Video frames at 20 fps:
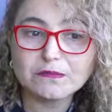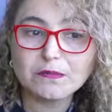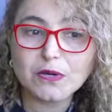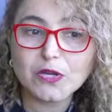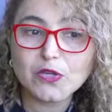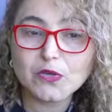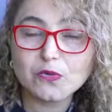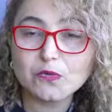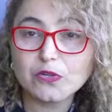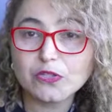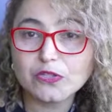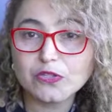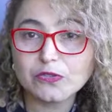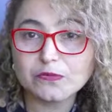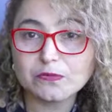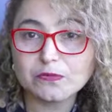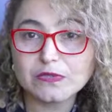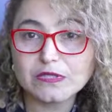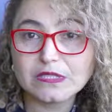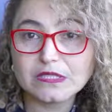but you want
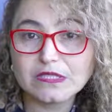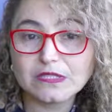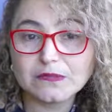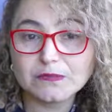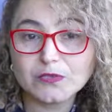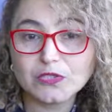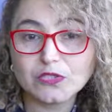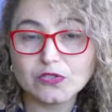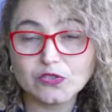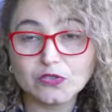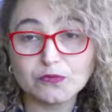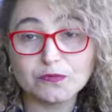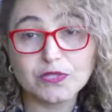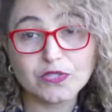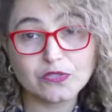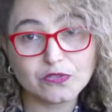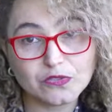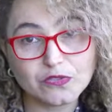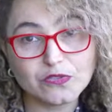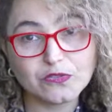your prescription to
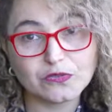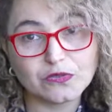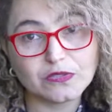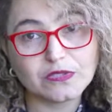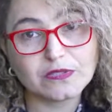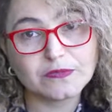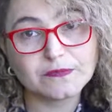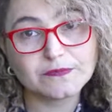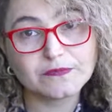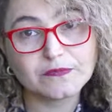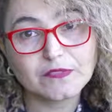be renewed.